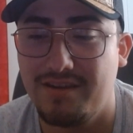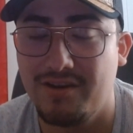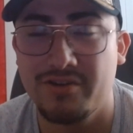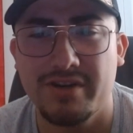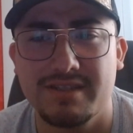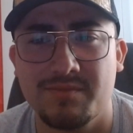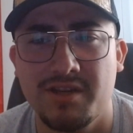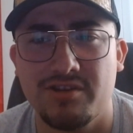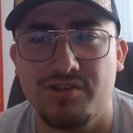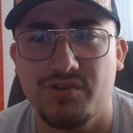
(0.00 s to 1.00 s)

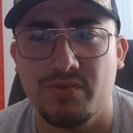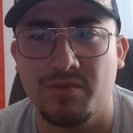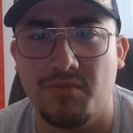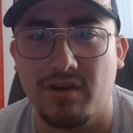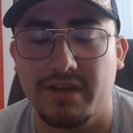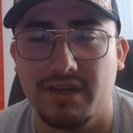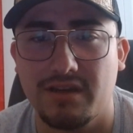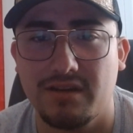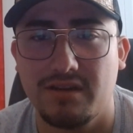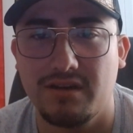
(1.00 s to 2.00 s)
underestimated shoe in the
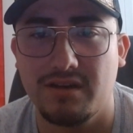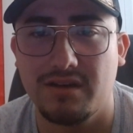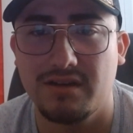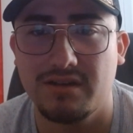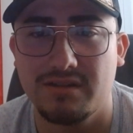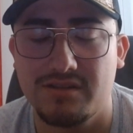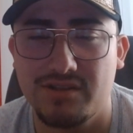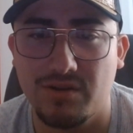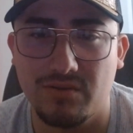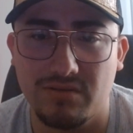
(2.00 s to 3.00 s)
market.
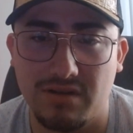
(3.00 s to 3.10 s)
So